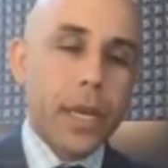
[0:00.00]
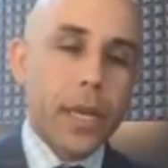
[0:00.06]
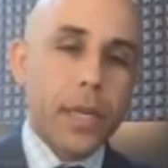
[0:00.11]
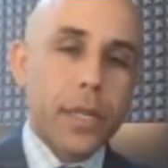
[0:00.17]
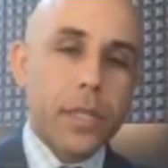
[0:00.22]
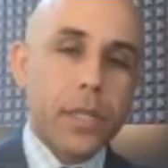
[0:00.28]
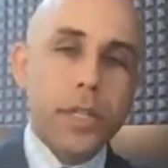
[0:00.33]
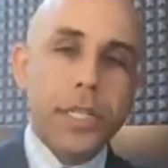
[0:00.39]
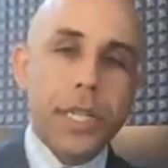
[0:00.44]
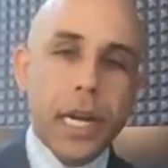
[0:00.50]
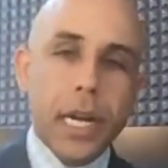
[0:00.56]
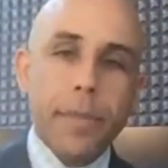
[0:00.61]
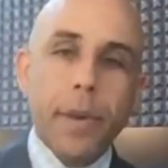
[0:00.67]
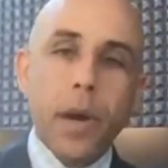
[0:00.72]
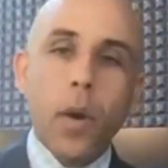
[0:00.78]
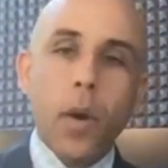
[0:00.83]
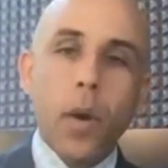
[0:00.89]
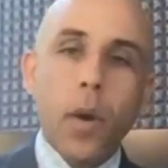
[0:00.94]
So let's talk
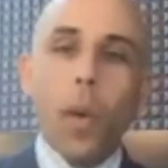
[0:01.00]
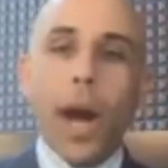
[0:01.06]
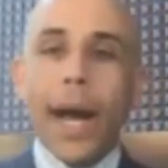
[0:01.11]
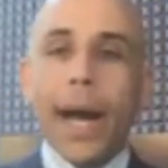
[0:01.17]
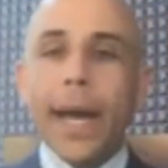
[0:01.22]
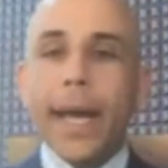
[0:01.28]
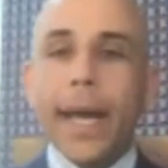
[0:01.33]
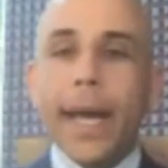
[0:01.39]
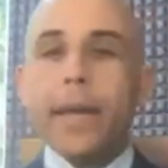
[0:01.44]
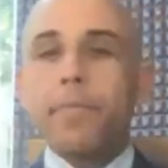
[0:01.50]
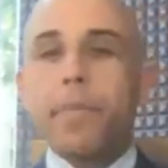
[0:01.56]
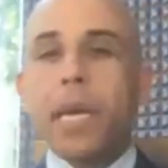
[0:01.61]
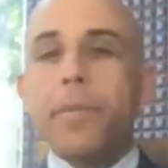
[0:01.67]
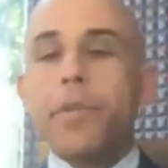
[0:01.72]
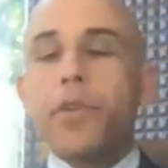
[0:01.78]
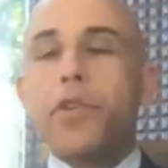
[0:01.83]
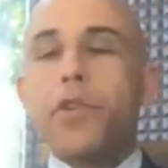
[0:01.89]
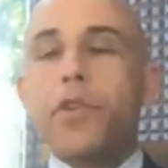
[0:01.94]
about why
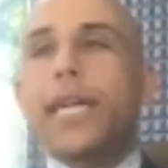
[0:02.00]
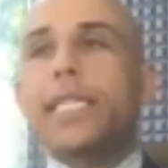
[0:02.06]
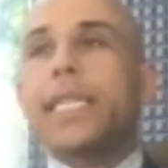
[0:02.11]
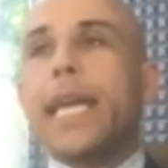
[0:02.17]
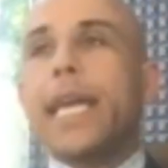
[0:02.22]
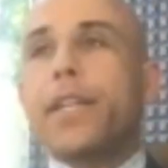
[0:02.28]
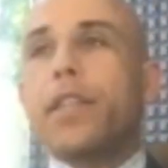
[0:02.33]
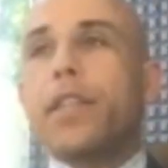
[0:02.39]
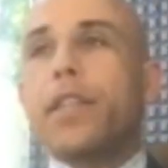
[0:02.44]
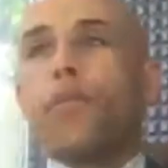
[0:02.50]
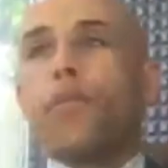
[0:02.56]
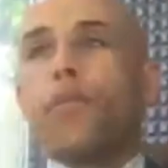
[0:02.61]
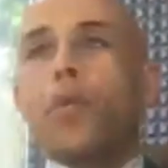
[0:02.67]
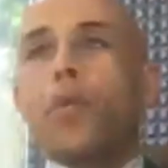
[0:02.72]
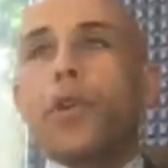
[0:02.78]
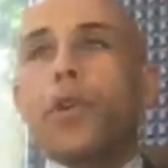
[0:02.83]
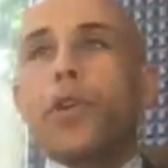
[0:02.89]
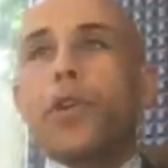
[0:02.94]
maybe you guys get to the
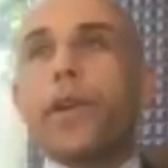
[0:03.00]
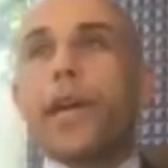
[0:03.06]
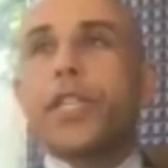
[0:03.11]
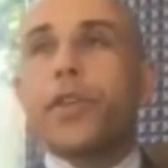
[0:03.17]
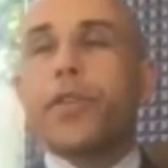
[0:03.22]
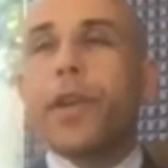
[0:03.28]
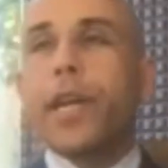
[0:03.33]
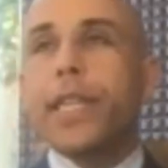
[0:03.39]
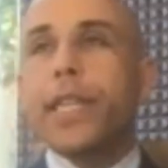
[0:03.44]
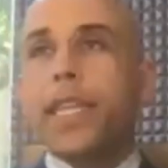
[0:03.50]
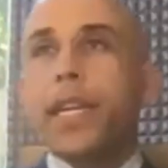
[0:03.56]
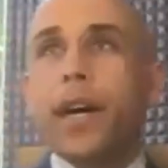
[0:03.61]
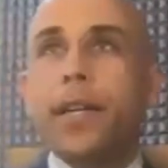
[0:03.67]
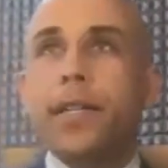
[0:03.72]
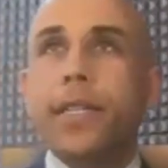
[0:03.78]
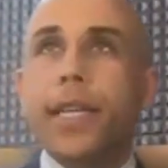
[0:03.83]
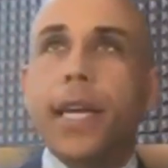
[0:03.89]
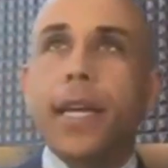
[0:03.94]
point where you guys create the
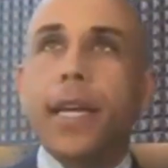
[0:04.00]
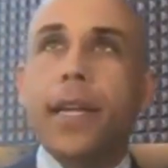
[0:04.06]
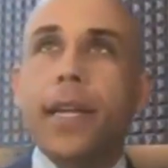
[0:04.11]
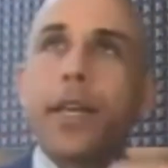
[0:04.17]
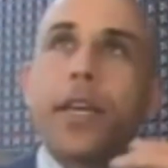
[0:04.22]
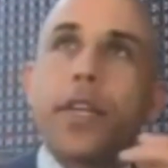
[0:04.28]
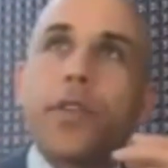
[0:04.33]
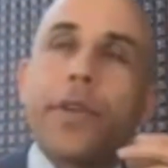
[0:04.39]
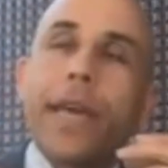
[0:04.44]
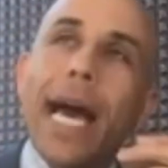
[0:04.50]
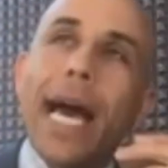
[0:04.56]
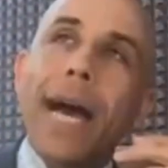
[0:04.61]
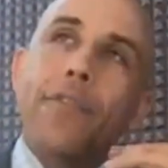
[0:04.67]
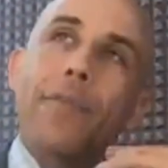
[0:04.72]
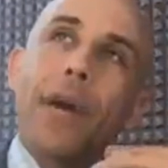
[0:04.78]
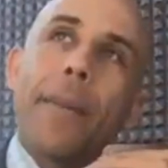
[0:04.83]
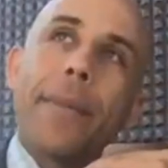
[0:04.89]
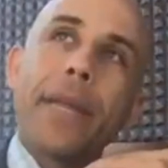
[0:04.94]
content, you have
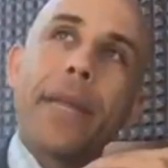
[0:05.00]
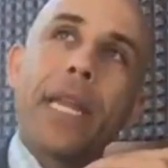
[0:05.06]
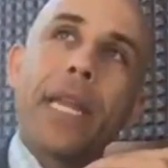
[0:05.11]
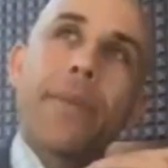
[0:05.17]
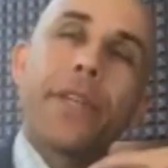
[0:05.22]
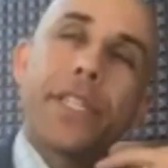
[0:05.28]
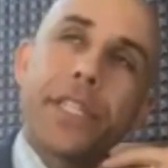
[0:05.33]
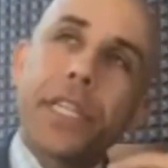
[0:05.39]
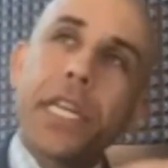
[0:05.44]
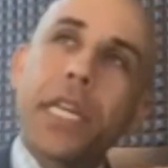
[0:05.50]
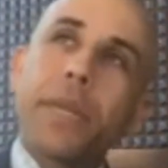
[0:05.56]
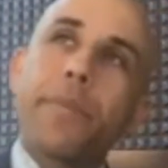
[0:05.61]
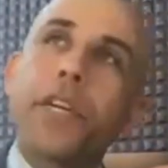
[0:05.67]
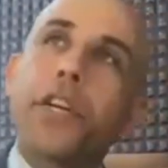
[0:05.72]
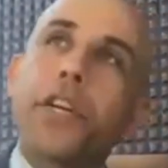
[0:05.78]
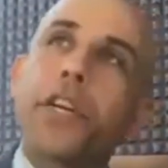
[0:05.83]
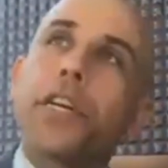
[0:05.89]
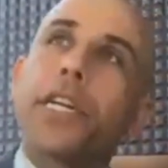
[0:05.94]
your mind made up, this is going to
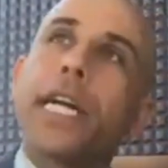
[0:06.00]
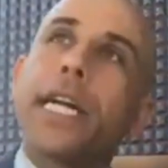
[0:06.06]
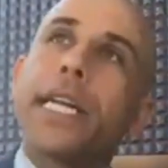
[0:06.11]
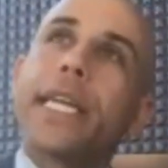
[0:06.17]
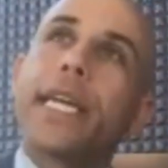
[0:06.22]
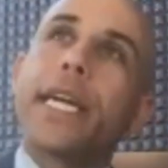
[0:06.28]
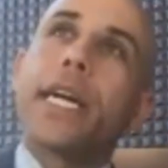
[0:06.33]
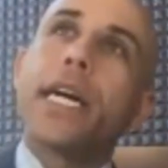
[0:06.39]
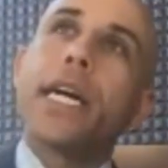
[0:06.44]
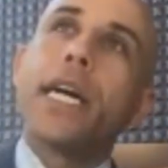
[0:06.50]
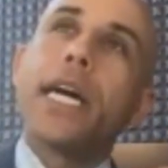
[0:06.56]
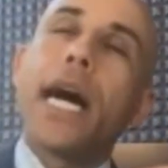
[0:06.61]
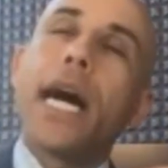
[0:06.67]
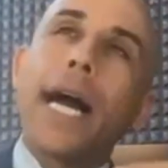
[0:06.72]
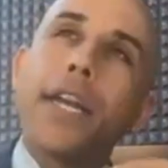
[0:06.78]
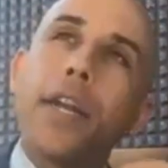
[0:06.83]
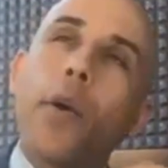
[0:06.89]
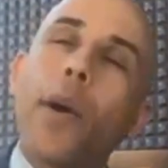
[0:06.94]
be a good idea.
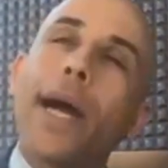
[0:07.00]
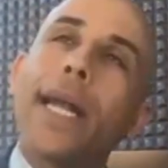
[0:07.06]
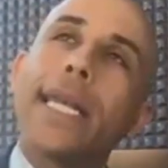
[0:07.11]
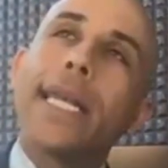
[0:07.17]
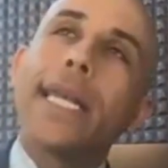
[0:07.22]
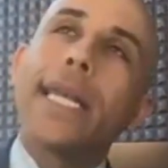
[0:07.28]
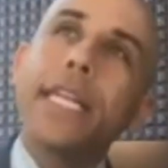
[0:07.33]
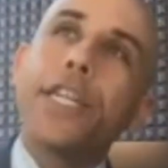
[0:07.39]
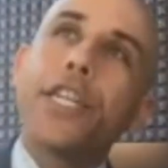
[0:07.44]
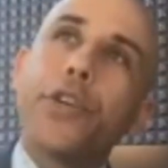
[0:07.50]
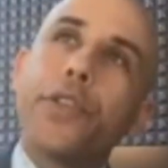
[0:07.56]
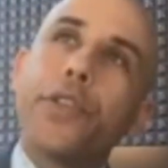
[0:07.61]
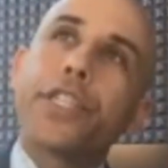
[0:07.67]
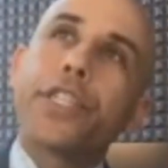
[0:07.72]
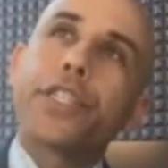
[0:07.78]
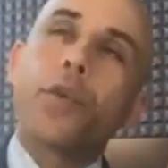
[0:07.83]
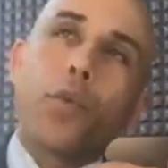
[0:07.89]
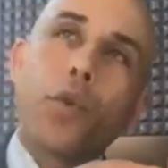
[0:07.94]
I know I need to do
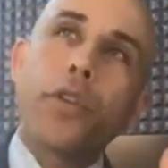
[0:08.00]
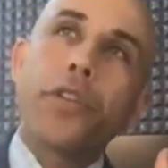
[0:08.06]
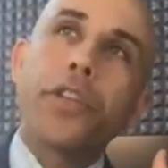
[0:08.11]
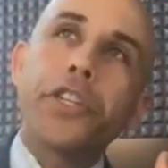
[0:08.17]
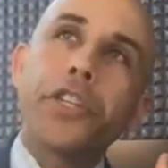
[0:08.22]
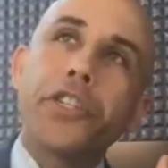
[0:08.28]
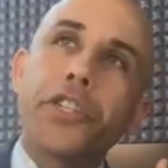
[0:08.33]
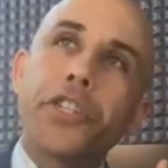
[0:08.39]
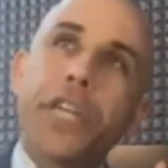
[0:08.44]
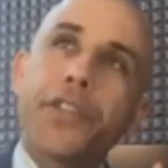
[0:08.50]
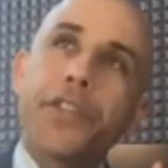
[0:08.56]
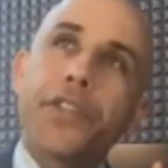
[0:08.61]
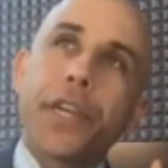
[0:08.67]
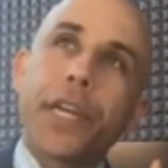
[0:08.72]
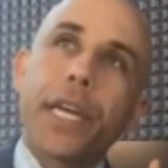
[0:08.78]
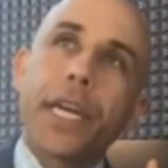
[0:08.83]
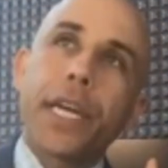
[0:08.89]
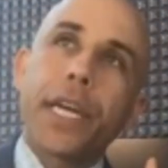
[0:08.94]
this. The world is
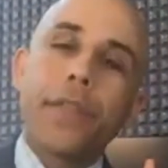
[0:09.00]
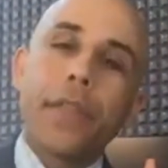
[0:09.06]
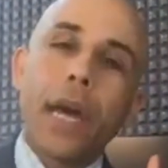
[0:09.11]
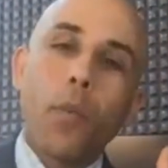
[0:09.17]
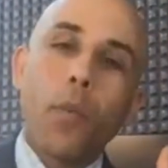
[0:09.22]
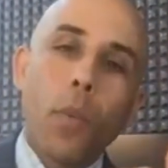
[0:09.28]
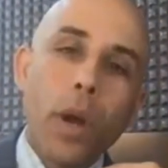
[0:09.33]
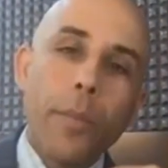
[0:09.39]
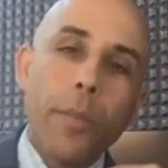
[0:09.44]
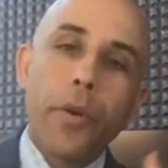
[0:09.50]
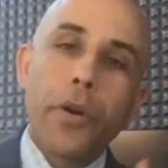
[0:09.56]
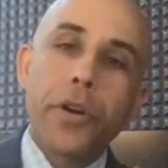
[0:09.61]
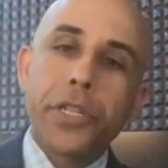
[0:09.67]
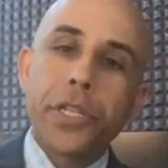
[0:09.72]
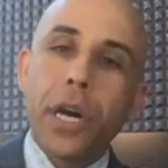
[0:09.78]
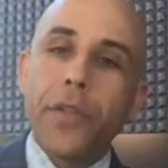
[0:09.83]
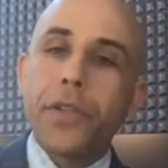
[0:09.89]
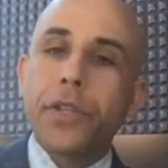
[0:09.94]
changing. Not one
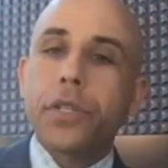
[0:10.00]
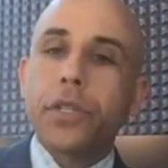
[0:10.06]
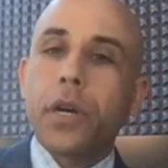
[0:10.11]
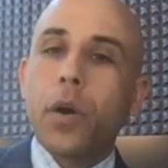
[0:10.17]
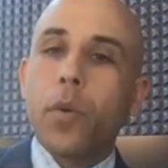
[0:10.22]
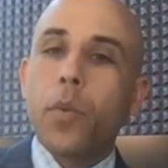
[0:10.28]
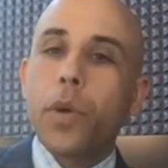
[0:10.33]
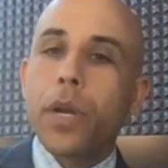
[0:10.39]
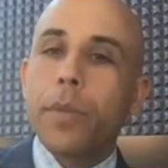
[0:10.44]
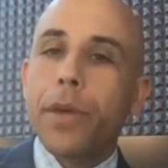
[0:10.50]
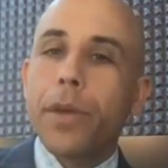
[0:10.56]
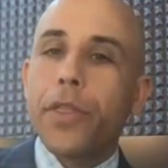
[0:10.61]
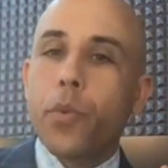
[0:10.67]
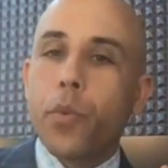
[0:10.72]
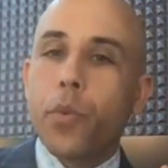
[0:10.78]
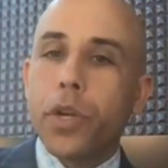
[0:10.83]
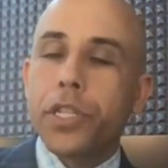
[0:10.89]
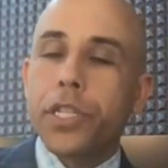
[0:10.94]
person on this call would admit
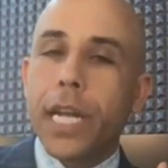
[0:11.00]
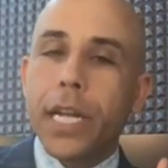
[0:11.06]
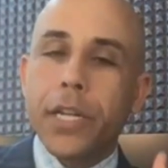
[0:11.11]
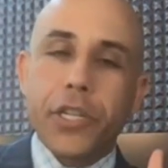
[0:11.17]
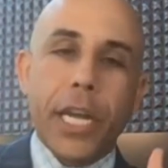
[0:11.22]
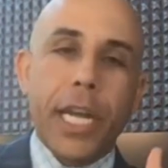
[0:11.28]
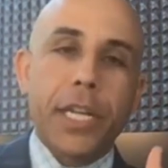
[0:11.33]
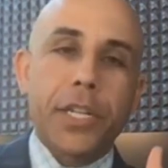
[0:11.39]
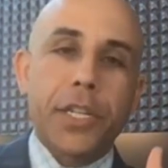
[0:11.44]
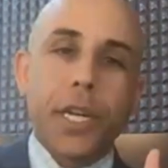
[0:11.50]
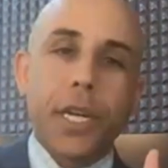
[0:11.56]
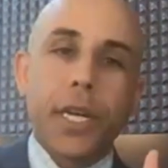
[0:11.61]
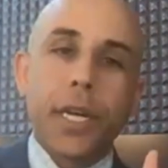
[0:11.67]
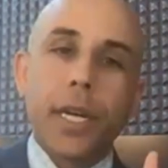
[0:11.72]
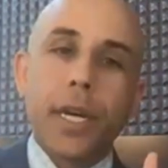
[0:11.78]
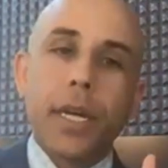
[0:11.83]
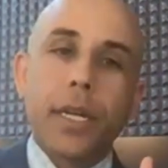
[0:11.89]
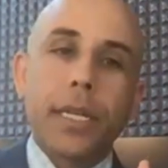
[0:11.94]
the world's not changing.
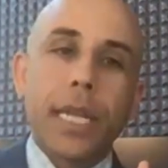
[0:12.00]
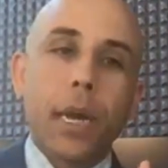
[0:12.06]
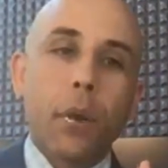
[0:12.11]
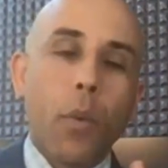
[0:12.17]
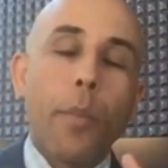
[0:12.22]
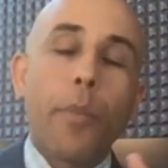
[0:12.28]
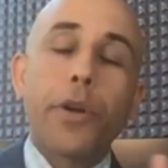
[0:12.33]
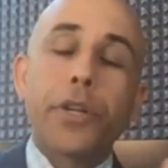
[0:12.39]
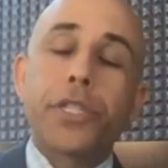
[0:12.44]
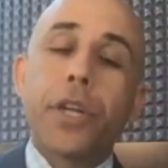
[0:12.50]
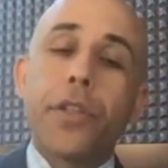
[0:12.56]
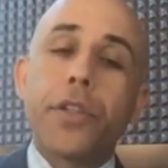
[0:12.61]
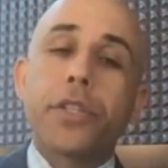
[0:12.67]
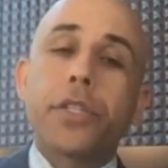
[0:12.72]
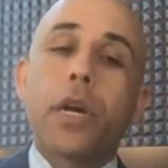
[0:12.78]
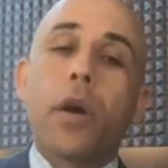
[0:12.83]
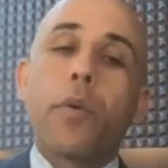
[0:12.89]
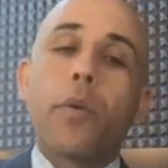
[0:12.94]
Not one person on
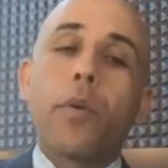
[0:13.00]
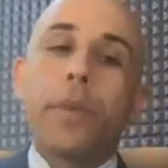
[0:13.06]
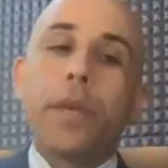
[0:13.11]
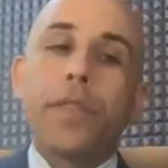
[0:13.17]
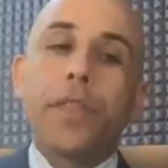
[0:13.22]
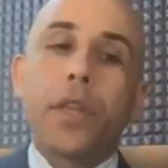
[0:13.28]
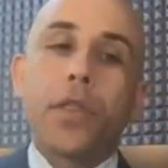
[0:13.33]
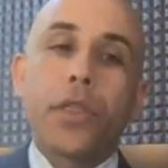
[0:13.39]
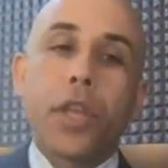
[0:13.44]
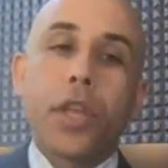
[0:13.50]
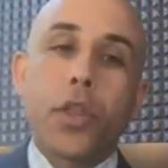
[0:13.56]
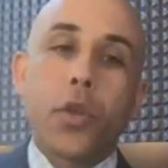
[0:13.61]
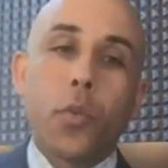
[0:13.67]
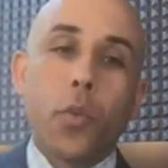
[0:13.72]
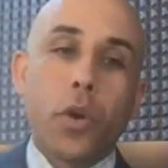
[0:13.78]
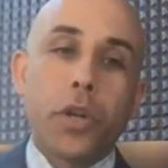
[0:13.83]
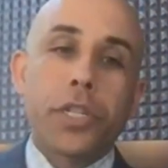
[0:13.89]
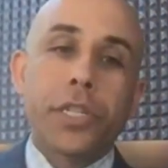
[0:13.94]
this call would admit that the
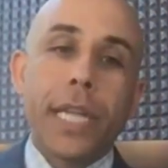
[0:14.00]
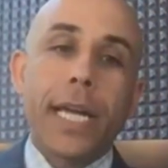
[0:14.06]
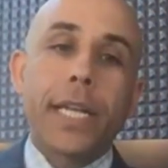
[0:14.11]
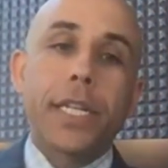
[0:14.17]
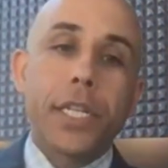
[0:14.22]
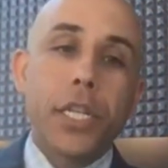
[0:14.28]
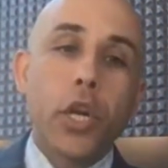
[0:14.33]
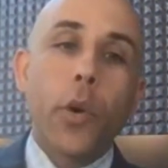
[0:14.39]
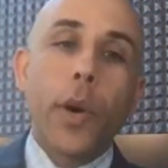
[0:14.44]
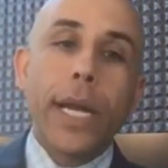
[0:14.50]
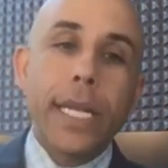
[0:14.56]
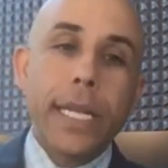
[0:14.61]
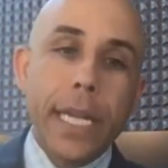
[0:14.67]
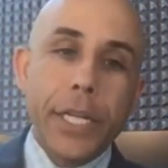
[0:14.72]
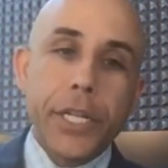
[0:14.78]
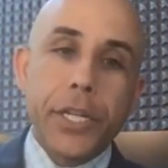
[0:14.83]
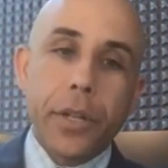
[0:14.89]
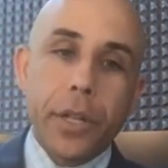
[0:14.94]
world's not going
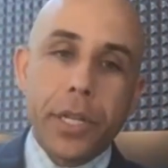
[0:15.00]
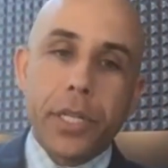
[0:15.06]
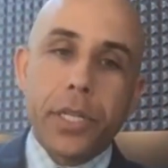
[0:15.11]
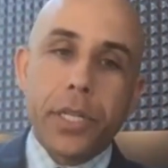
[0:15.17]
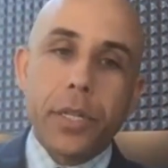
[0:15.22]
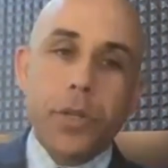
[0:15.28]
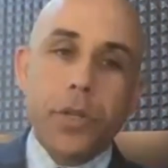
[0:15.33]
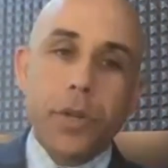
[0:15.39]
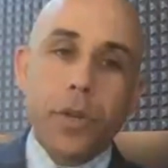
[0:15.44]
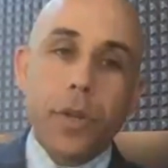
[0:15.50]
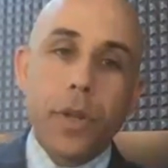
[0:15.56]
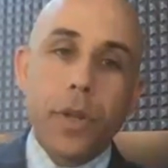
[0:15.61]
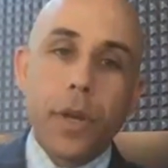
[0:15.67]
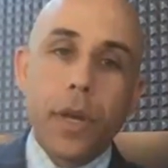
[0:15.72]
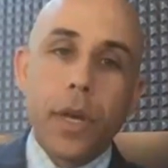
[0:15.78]
digital and social.